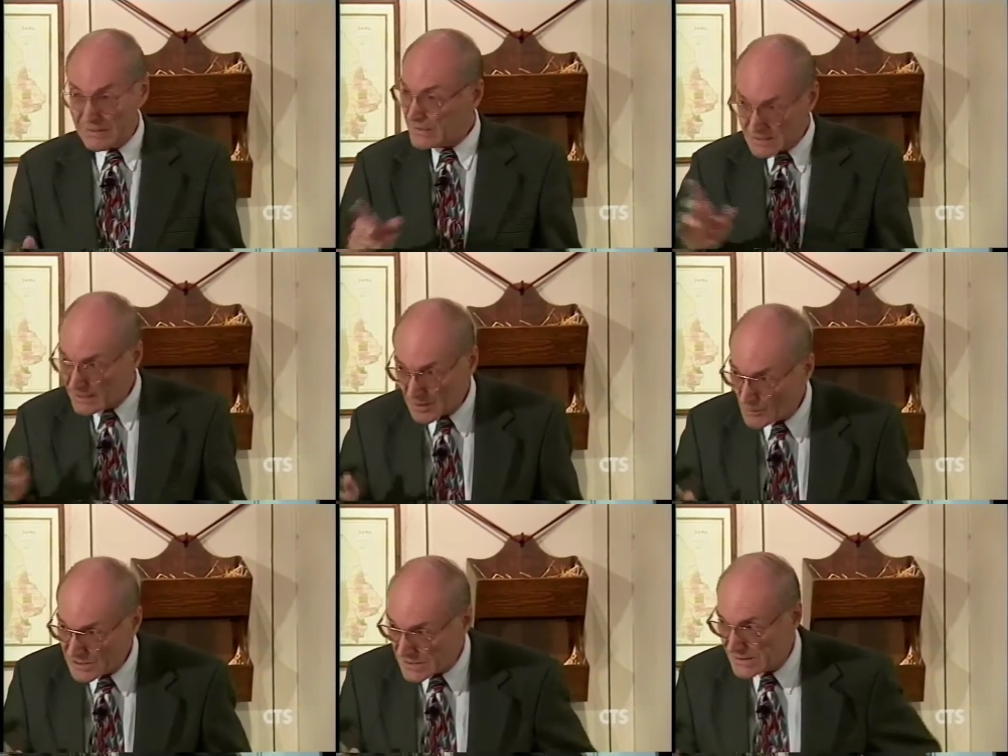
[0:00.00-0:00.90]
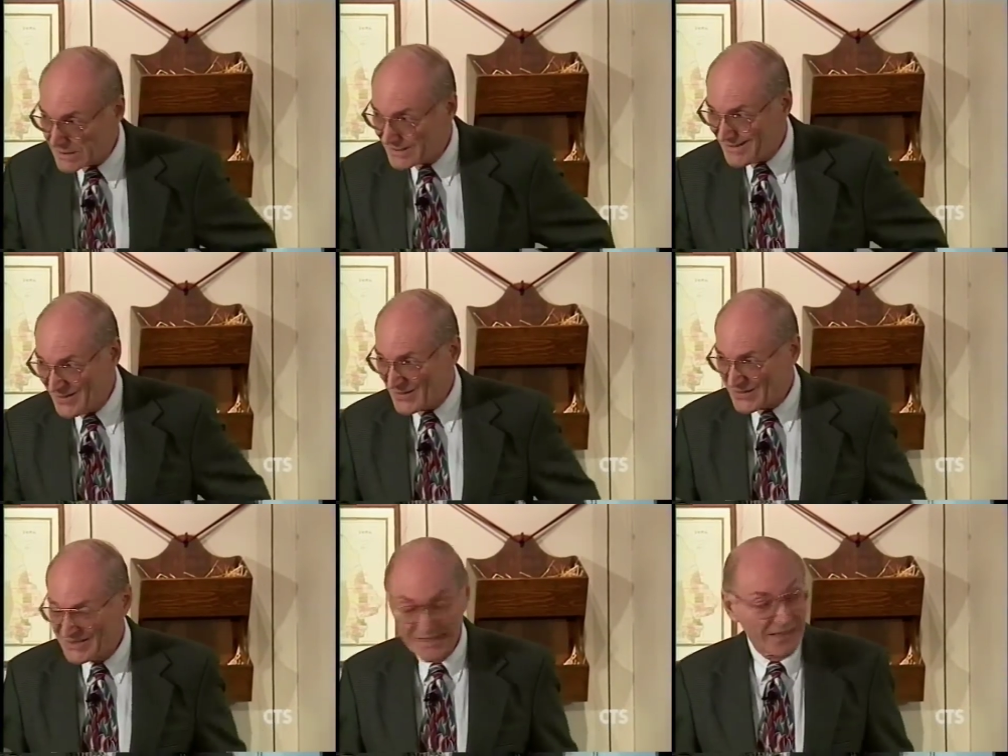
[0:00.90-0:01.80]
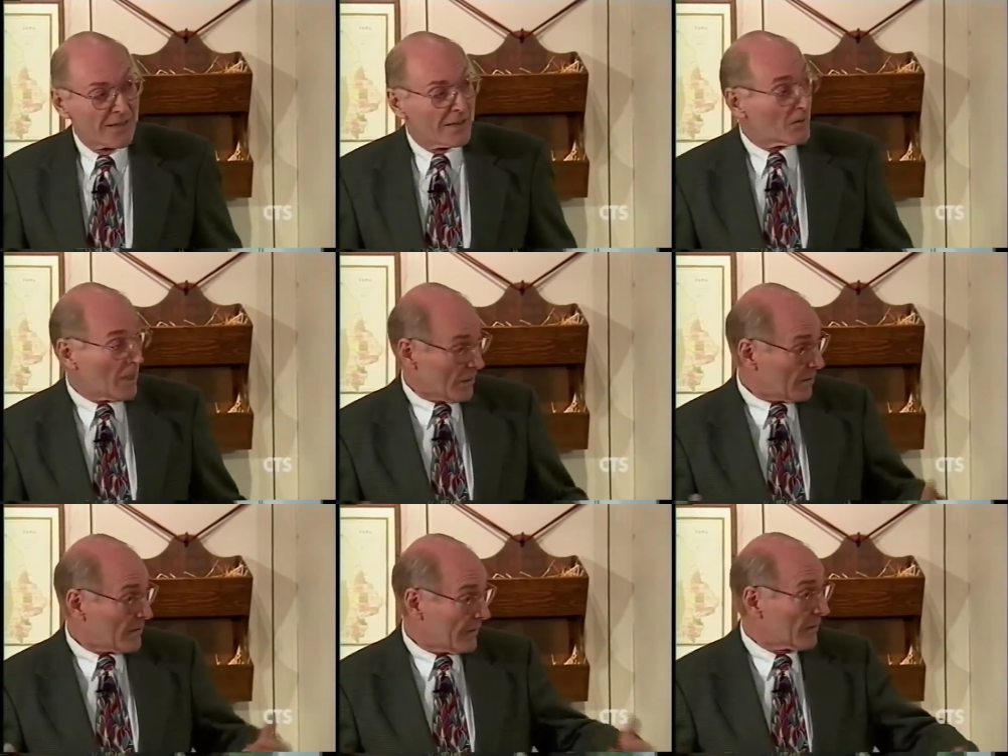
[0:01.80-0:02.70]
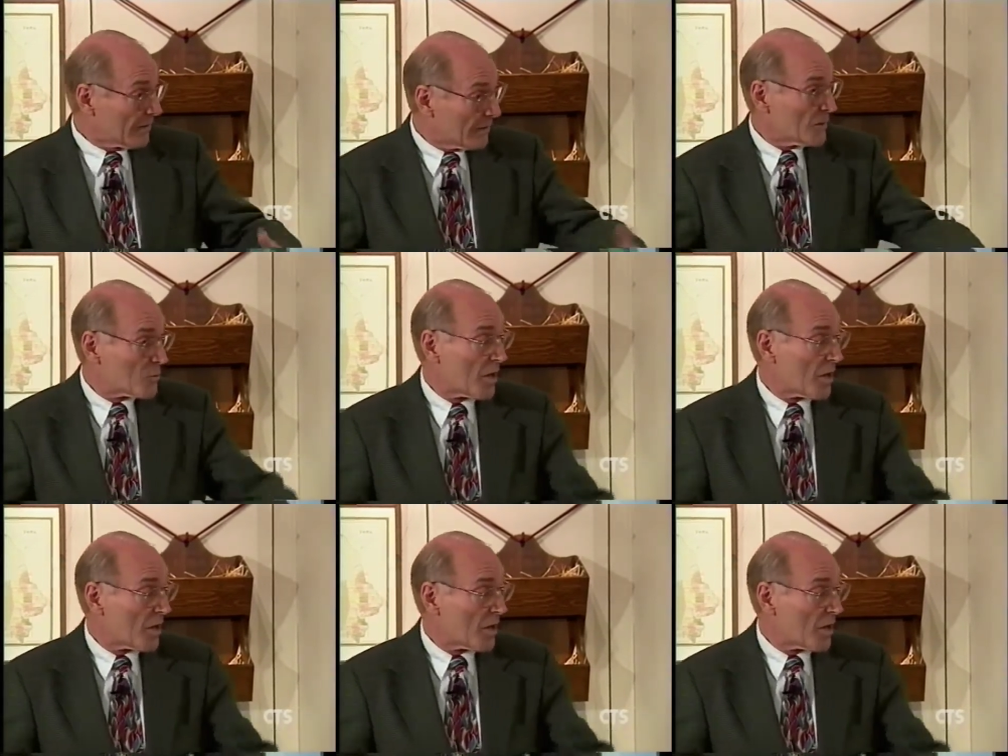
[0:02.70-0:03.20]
and that's not always easy either, uh, then the